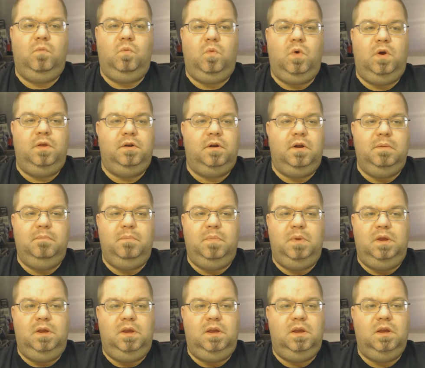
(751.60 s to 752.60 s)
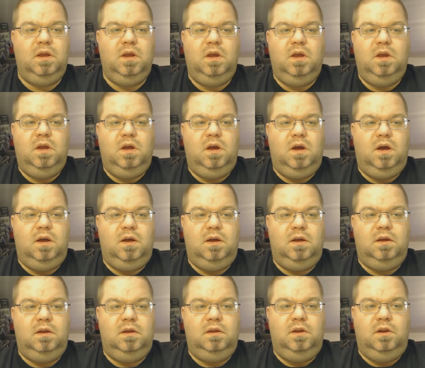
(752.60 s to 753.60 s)
whether it be
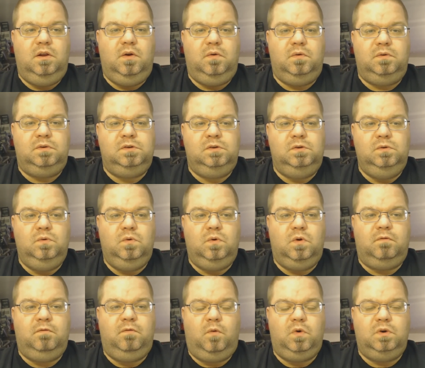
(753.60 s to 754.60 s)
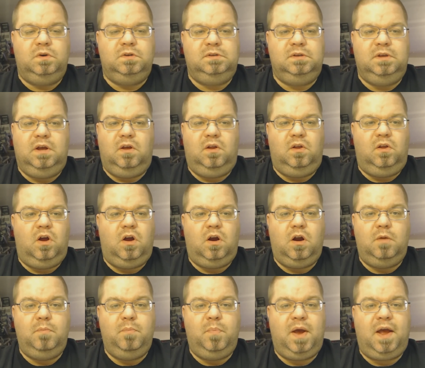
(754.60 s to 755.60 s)
2 or 4 cell
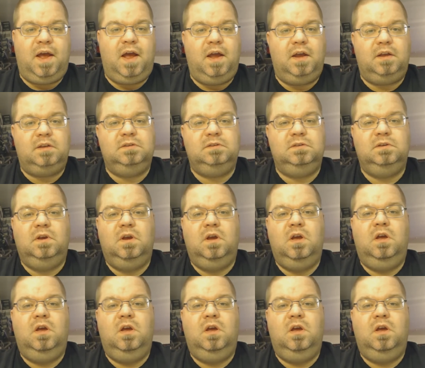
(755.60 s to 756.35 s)
hard packs